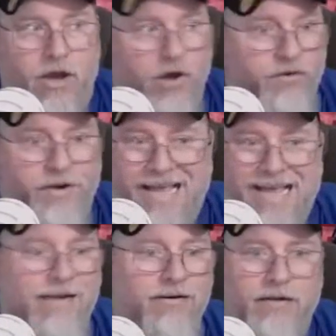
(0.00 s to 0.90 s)
Other than
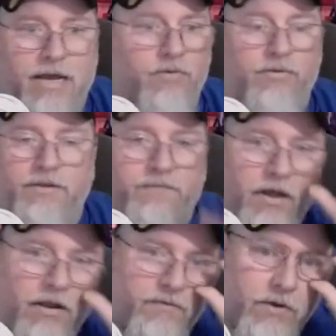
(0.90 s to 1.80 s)
that, I don't really
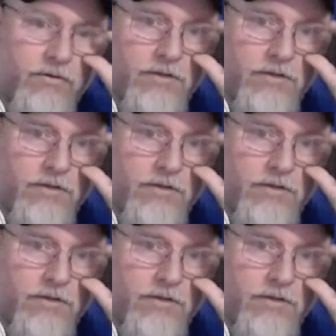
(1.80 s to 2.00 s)
follow folks.